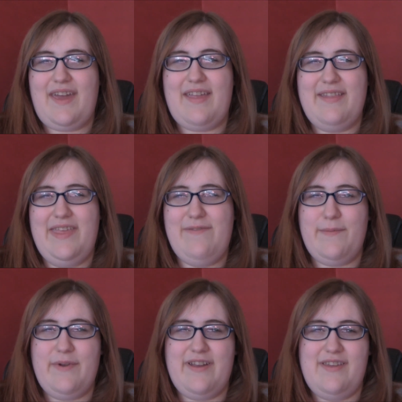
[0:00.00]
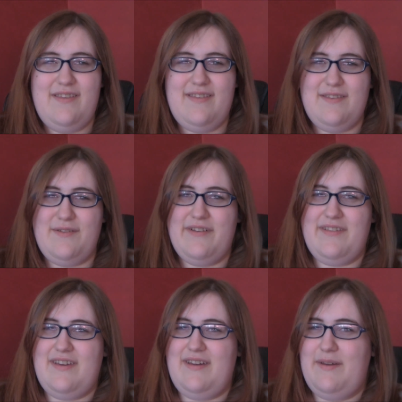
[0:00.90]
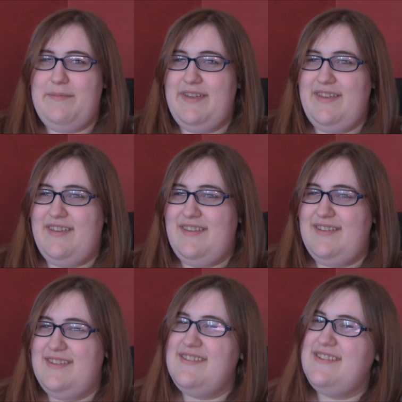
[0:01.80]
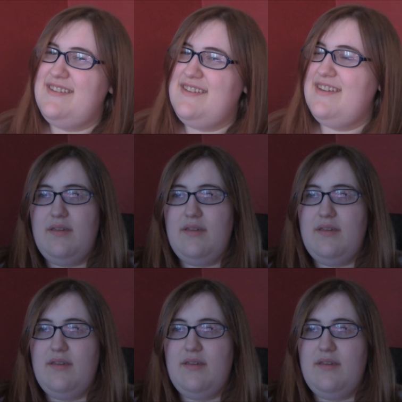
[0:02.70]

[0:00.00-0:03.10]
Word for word: Can I leave it where it is or is that a bit... Mm.